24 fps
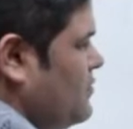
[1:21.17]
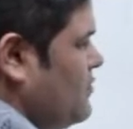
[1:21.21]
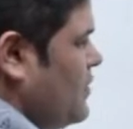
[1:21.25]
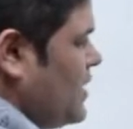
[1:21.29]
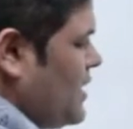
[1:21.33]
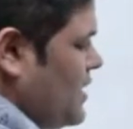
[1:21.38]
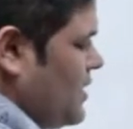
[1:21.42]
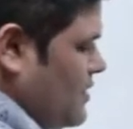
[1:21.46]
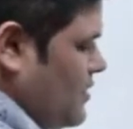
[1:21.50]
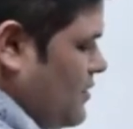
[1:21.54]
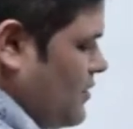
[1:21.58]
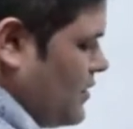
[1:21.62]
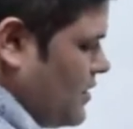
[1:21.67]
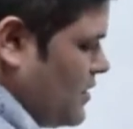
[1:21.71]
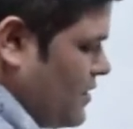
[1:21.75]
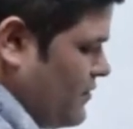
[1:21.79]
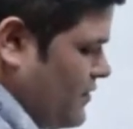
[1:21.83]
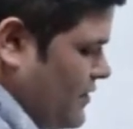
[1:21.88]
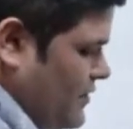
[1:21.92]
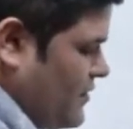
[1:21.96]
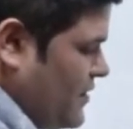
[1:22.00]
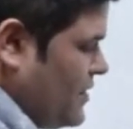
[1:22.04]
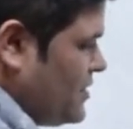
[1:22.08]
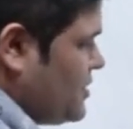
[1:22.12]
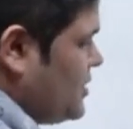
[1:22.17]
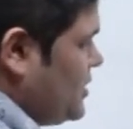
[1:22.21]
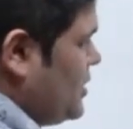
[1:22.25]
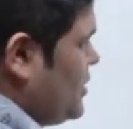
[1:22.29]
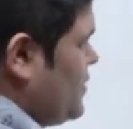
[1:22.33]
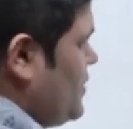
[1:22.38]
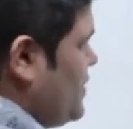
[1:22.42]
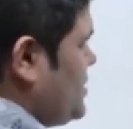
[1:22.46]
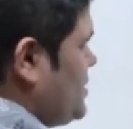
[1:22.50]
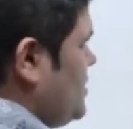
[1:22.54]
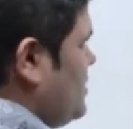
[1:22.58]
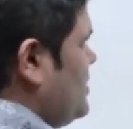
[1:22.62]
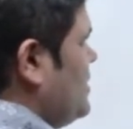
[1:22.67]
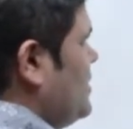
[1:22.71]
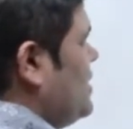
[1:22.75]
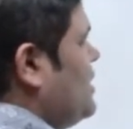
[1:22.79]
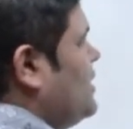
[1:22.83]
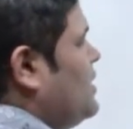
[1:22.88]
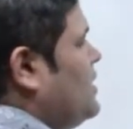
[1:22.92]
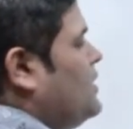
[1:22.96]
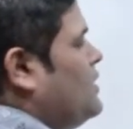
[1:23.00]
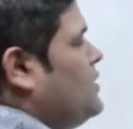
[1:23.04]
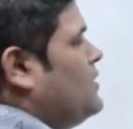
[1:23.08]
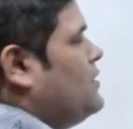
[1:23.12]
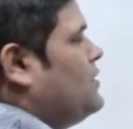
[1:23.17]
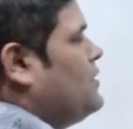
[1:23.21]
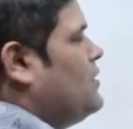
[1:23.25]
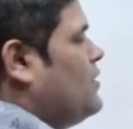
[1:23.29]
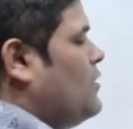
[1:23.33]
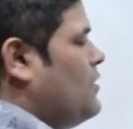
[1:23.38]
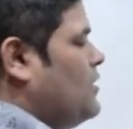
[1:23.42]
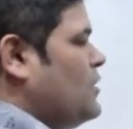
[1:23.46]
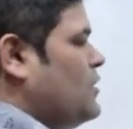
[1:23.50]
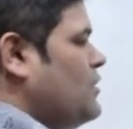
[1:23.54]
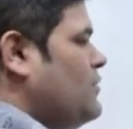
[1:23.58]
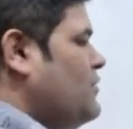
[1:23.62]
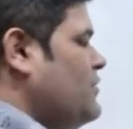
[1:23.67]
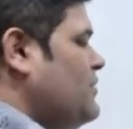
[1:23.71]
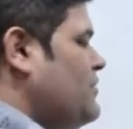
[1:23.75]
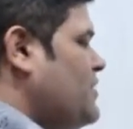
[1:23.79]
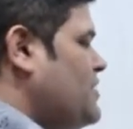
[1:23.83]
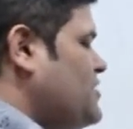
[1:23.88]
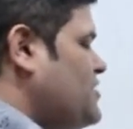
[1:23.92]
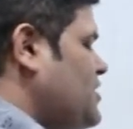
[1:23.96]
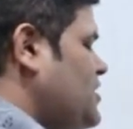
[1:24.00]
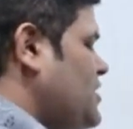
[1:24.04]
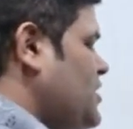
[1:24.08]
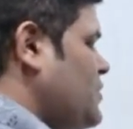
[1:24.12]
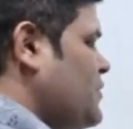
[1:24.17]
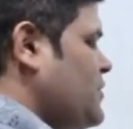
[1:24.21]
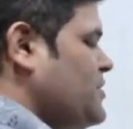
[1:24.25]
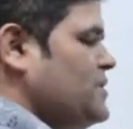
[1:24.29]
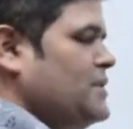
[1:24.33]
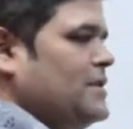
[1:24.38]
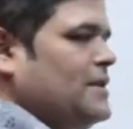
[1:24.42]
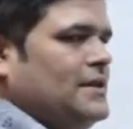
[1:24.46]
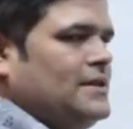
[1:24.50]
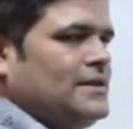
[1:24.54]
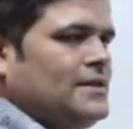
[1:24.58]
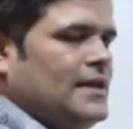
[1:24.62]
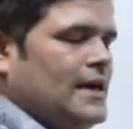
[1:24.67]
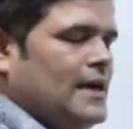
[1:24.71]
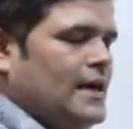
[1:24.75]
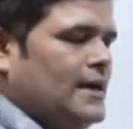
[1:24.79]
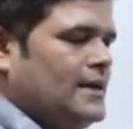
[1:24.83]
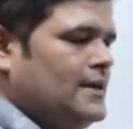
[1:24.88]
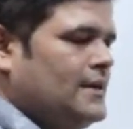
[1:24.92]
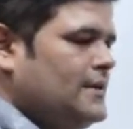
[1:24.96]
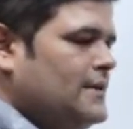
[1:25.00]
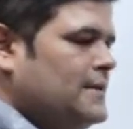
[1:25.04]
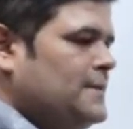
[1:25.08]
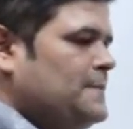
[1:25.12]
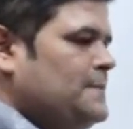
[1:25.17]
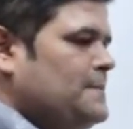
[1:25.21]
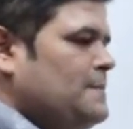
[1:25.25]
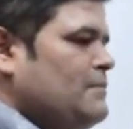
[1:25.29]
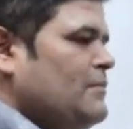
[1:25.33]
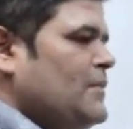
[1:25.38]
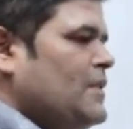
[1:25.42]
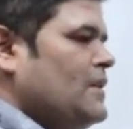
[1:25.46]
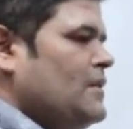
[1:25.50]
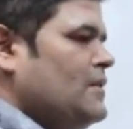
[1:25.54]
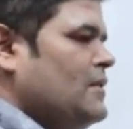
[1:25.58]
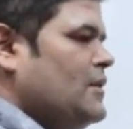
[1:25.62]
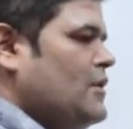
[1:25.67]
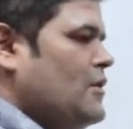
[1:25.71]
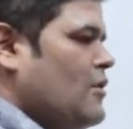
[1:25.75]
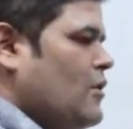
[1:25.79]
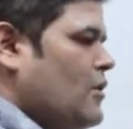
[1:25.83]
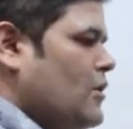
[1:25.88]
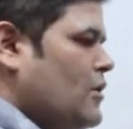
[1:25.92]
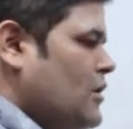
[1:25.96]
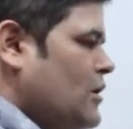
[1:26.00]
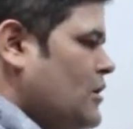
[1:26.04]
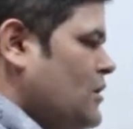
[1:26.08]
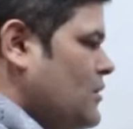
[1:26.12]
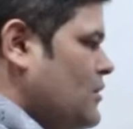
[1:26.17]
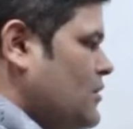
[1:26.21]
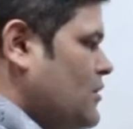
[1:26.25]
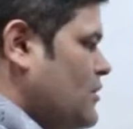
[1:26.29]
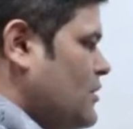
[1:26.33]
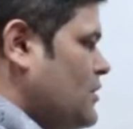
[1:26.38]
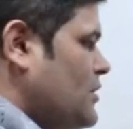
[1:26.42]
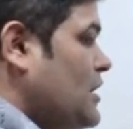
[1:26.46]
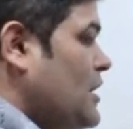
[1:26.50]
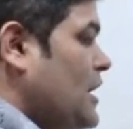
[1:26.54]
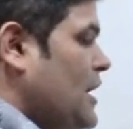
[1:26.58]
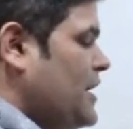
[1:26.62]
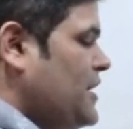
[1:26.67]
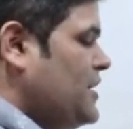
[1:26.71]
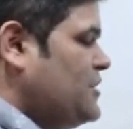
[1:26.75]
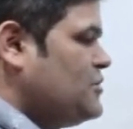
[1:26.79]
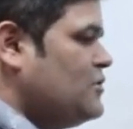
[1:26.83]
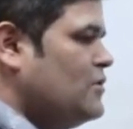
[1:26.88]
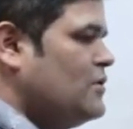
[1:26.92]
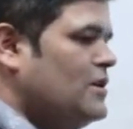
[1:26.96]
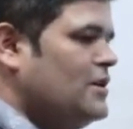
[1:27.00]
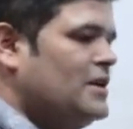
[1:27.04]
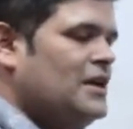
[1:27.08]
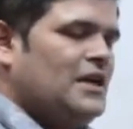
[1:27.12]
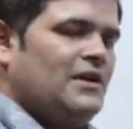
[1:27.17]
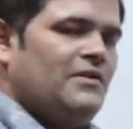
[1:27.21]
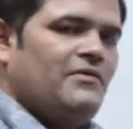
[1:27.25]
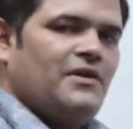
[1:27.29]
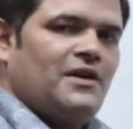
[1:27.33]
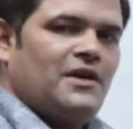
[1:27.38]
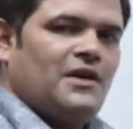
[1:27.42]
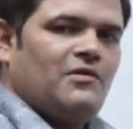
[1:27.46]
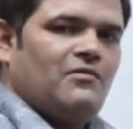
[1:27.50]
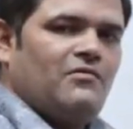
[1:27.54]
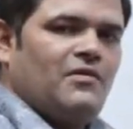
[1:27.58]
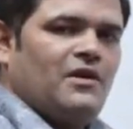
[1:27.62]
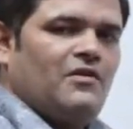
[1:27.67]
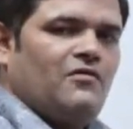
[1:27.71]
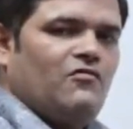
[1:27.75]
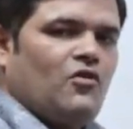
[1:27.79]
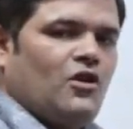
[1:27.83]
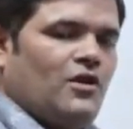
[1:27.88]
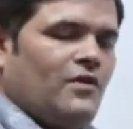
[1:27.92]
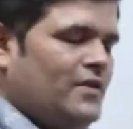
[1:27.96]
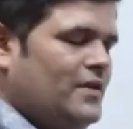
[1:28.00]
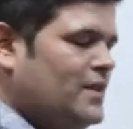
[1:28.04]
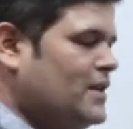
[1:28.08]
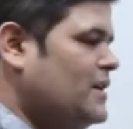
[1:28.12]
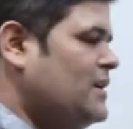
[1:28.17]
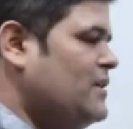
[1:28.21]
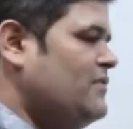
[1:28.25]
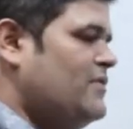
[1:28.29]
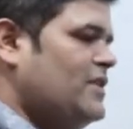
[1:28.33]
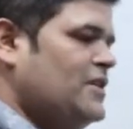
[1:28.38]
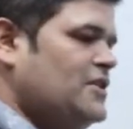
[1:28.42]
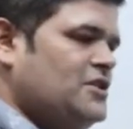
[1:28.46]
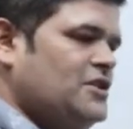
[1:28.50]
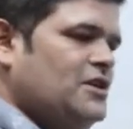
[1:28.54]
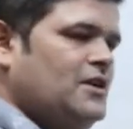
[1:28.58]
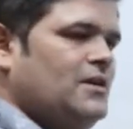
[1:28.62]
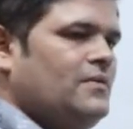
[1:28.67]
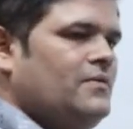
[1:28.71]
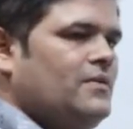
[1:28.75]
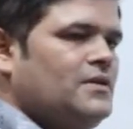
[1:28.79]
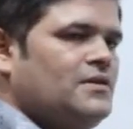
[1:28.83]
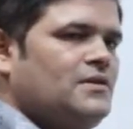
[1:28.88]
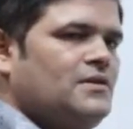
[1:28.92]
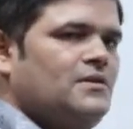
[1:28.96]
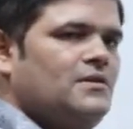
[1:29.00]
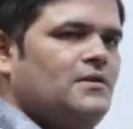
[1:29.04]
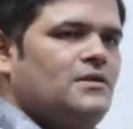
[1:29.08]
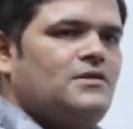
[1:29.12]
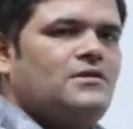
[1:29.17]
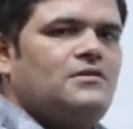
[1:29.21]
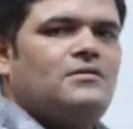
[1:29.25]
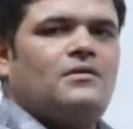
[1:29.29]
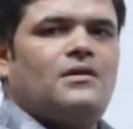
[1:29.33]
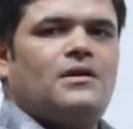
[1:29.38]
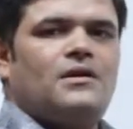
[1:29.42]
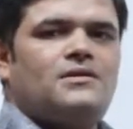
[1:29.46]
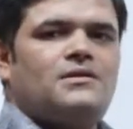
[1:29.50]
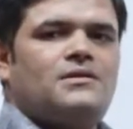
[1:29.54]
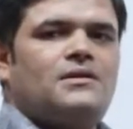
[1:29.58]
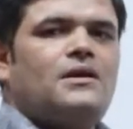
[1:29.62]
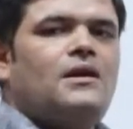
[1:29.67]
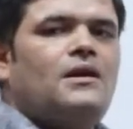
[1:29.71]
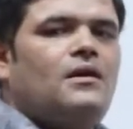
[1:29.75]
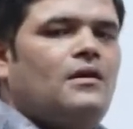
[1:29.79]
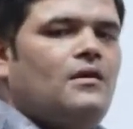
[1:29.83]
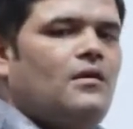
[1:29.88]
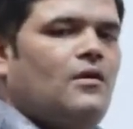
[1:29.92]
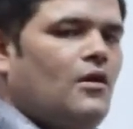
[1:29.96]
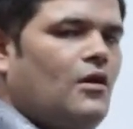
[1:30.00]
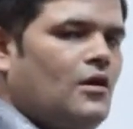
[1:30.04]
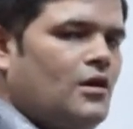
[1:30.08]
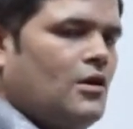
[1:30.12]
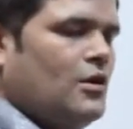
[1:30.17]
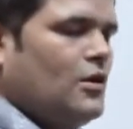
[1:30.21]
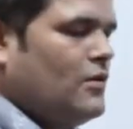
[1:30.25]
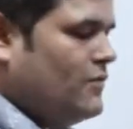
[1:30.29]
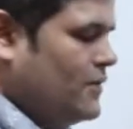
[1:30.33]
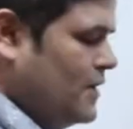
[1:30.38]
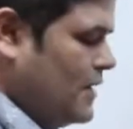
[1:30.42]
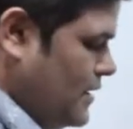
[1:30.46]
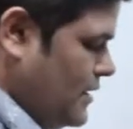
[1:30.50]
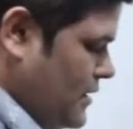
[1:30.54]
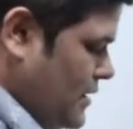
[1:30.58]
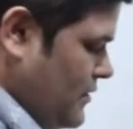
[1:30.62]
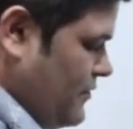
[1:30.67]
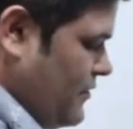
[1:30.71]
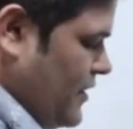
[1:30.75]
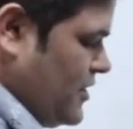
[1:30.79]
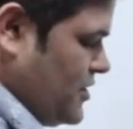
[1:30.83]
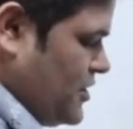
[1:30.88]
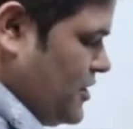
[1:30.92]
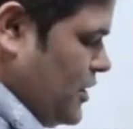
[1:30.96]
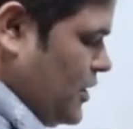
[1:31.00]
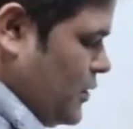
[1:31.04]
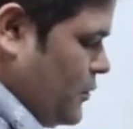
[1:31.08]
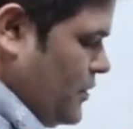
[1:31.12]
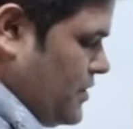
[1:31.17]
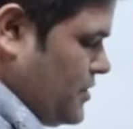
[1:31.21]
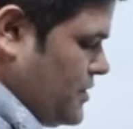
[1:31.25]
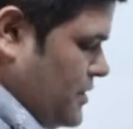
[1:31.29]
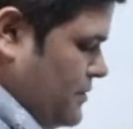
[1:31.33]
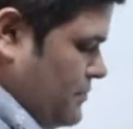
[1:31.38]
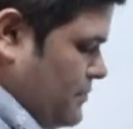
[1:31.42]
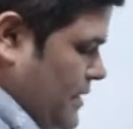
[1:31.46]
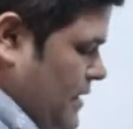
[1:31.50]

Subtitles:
What are the order of differential equation? The order of differential equation is that the highest order derivative involved in the differential equation is known as the order of that differential equation.